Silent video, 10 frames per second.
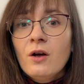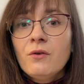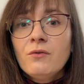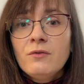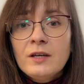
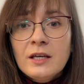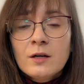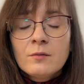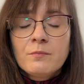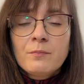
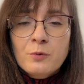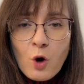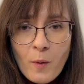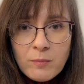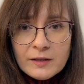we
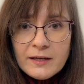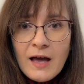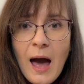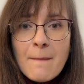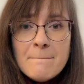probably
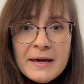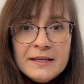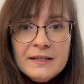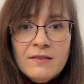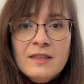are
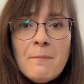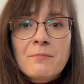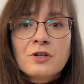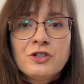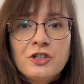making the
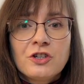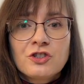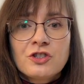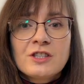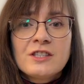
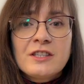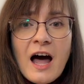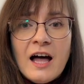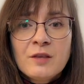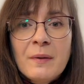predictions
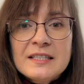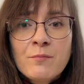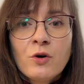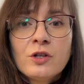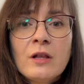done by the
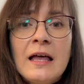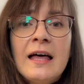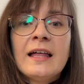model